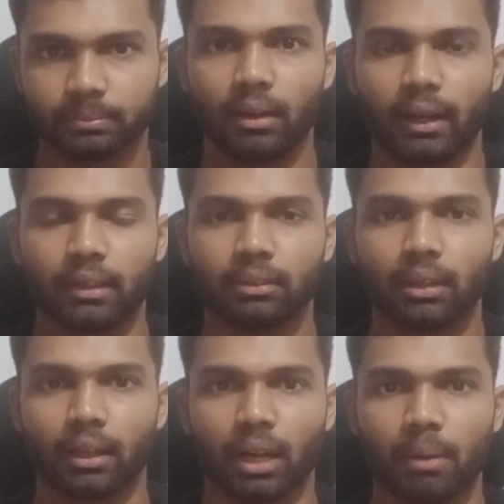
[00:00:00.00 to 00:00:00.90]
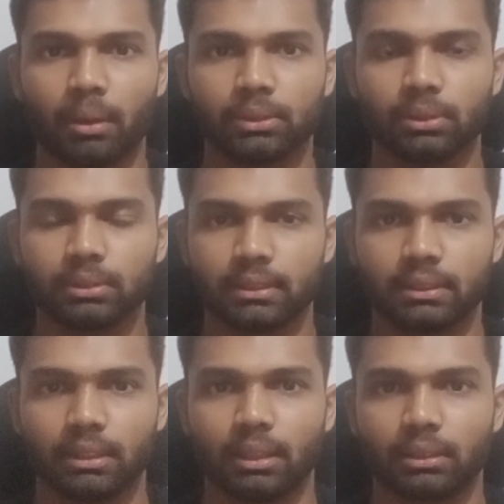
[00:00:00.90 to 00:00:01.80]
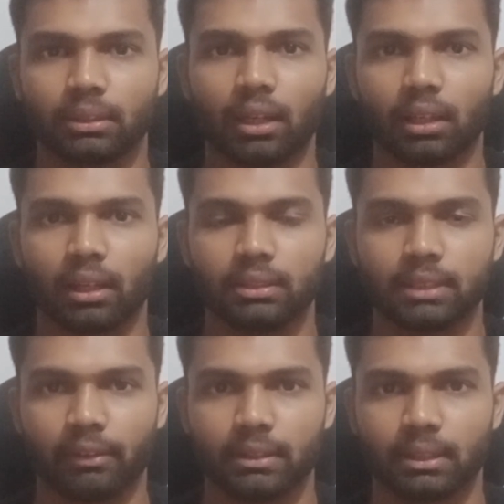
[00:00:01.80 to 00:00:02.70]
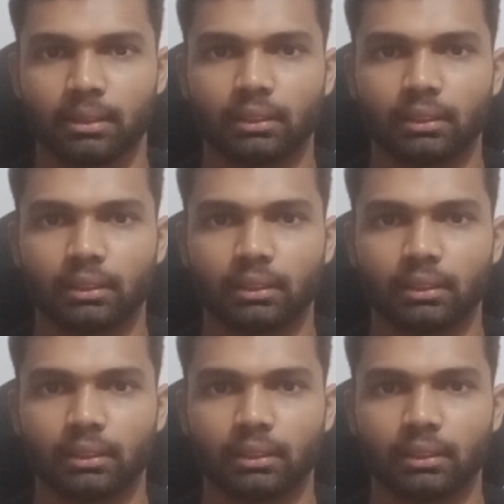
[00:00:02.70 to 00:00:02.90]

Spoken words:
And Graham also says the dollar cost averaging.